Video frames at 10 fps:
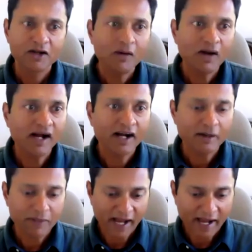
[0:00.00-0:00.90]
know,
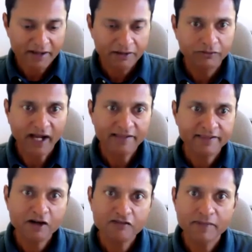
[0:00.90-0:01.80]
uh, I you, I
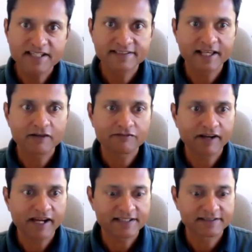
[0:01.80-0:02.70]
think of myself
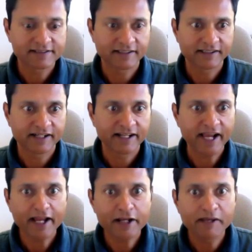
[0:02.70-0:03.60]
as uh, an
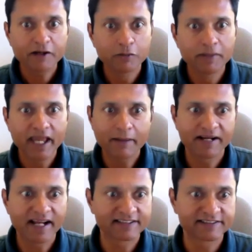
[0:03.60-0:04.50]
academic who became an
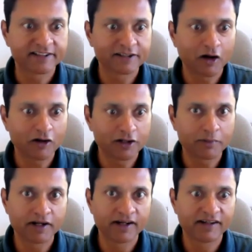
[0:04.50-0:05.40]
accidental
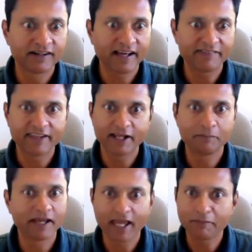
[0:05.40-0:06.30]
entrepreneur and then
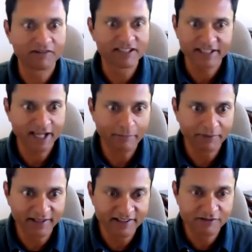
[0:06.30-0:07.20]
became a venture
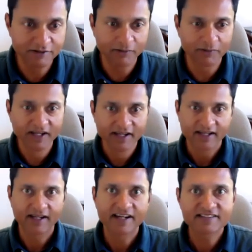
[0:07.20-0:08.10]
capitalist. So
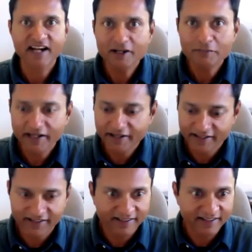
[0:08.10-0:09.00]
uh, I started my
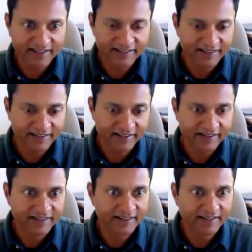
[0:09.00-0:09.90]
uh, career
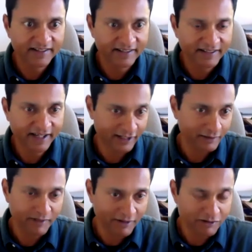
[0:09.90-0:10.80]
in uh, in
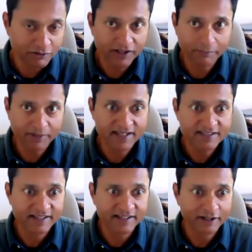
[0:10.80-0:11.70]
academia. I was doing a
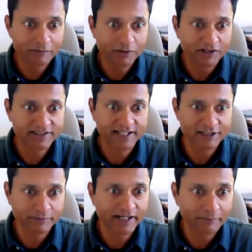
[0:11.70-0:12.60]
PhD in computer
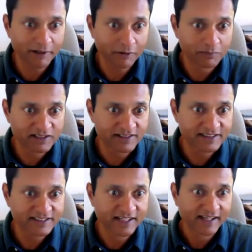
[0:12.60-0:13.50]
science, minding my own
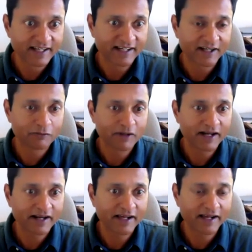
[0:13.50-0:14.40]
business. Uh,
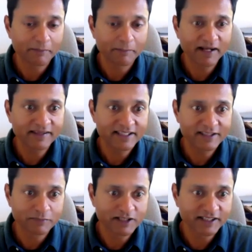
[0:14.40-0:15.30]
when I met these
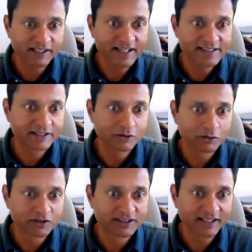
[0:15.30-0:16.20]
bunch of crazy
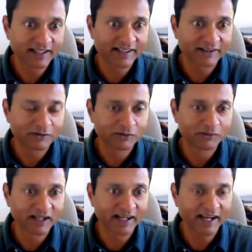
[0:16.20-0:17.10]
dudes
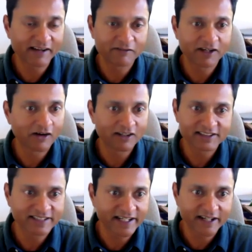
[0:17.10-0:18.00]
who and we got
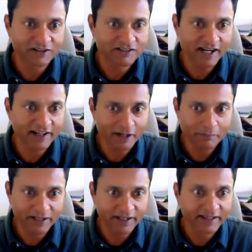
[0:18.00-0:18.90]
this idea to start a
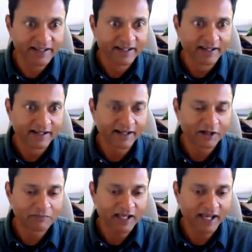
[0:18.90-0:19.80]
company,
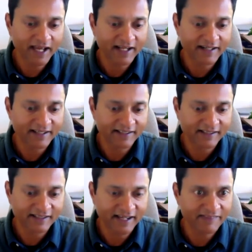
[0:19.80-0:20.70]
um, and
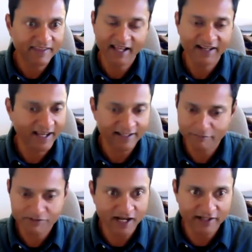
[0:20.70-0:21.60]
and then I ended
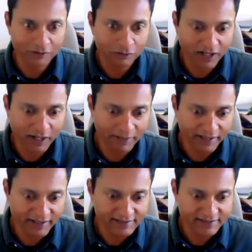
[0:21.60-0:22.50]
up starting two
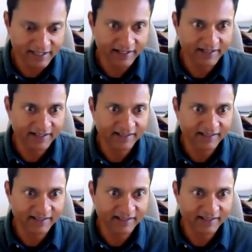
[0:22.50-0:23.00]
companies and.